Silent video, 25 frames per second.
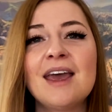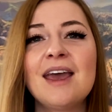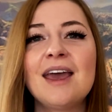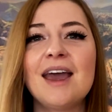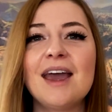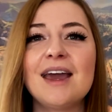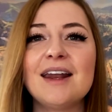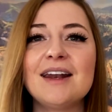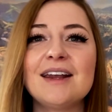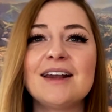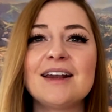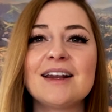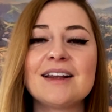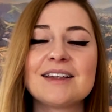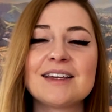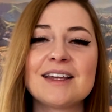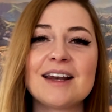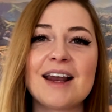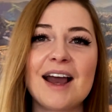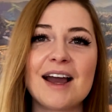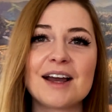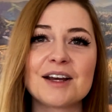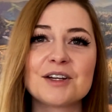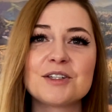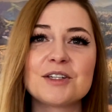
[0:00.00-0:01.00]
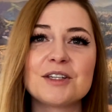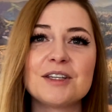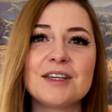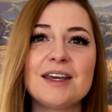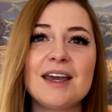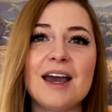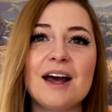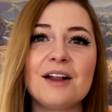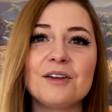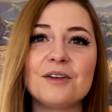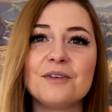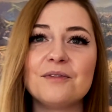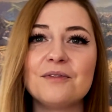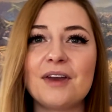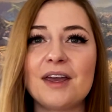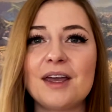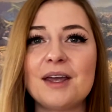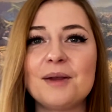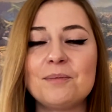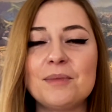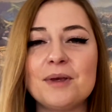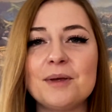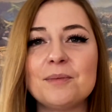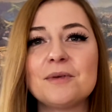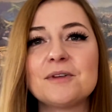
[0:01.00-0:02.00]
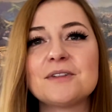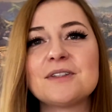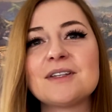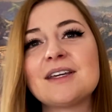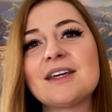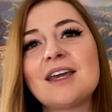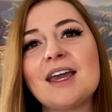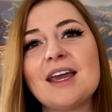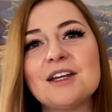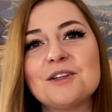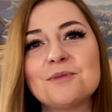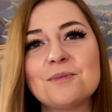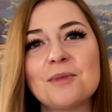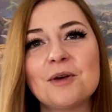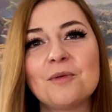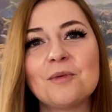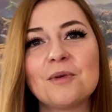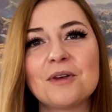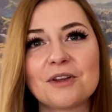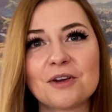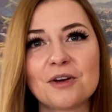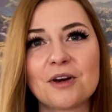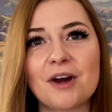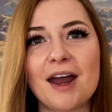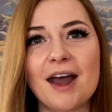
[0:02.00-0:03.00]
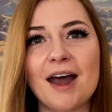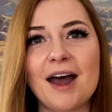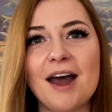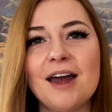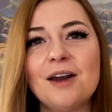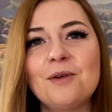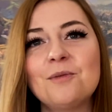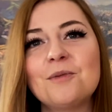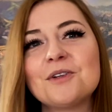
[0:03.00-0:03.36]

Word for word: and it can actually elevate people's engagement with your ad,